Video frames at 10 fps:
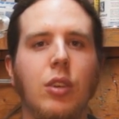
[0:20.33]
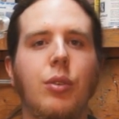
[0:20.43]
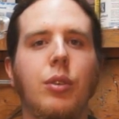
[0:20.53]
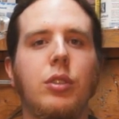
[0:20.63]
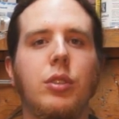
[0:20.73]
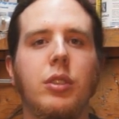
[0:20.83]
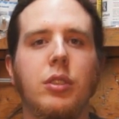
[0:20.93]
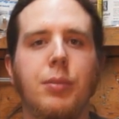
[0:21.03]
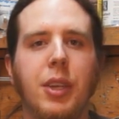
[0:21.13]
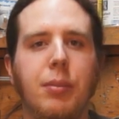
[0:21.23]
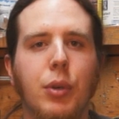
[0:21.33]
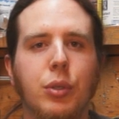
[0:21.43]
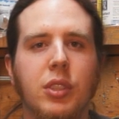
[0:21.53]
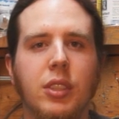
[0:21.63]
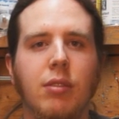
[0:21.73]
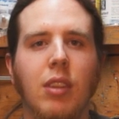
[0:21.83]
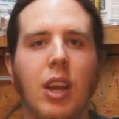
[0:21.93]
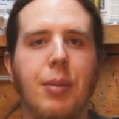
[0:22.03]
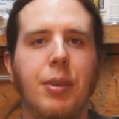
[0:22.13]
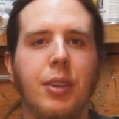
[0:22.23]
Orange oil is made mostly of
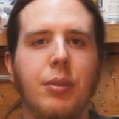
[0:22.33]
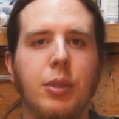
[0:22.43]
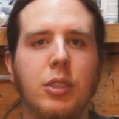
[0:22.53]
limonene,